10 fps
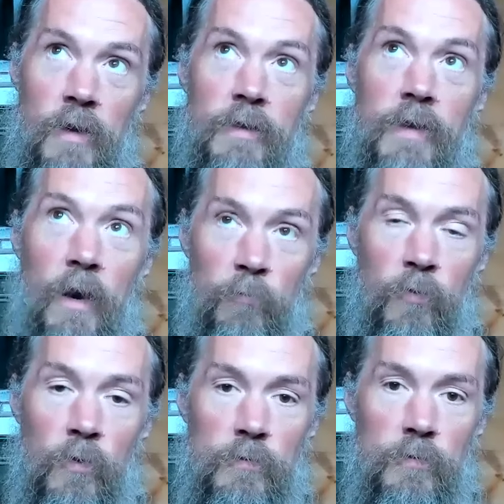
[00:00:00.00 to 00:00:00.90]

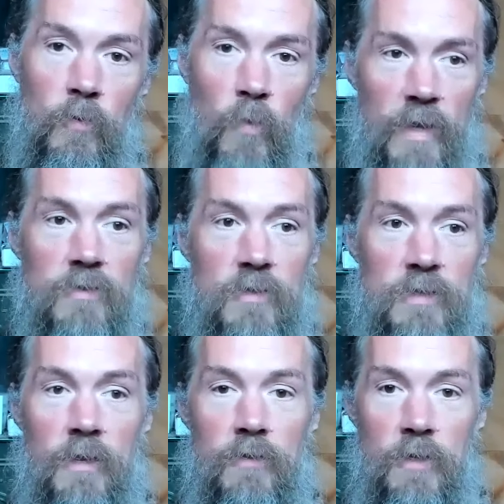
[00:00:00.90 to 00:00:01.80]
unhelpful ways to
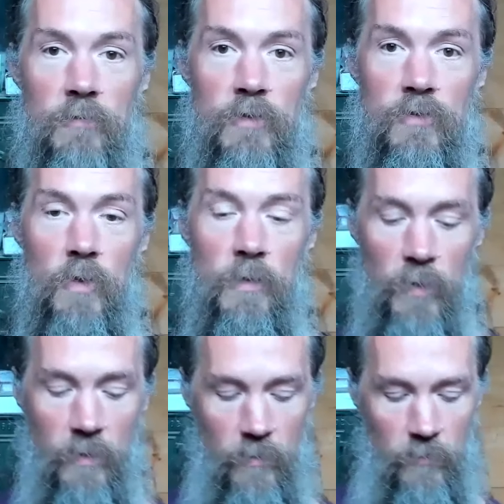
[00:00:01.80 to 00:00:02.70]
tell yourself the story.
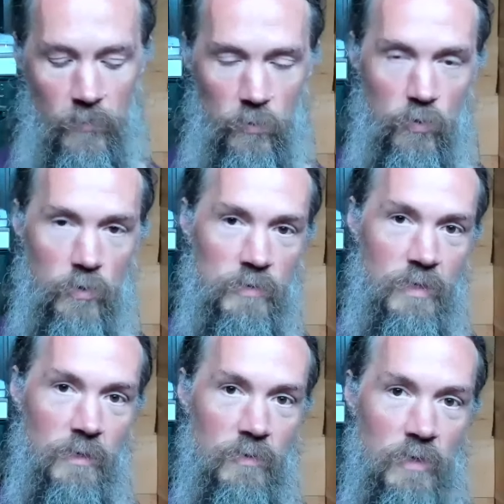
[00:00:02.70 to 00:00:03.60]
But you could
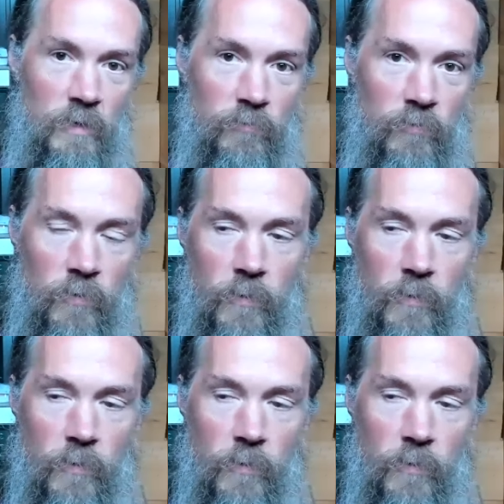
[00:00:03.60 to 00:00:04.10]
tell yourself,